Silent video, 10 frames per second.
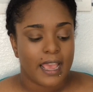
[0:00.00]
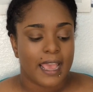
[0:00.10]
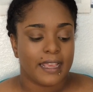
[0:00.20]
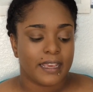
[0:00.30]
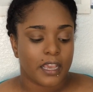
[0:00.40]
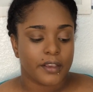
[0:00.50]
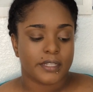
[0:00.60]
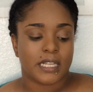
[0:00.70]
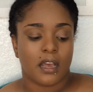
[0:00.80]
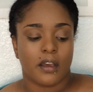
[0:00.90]
and get
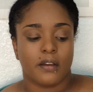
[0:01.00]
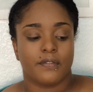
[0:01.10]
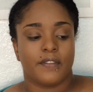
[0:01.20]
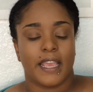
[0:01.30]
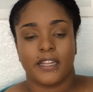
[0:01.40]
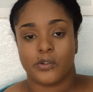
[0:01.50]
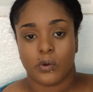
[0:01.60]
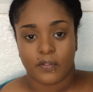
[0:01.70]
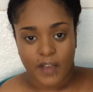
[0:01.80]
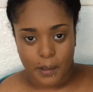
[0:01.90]
yourself a
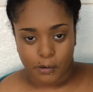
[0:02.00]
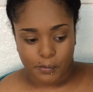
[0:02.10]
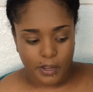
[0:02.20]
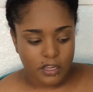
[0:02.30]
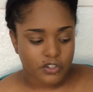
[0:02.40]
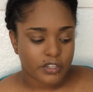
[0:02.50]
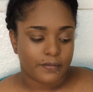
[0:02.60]
dual fiber brush.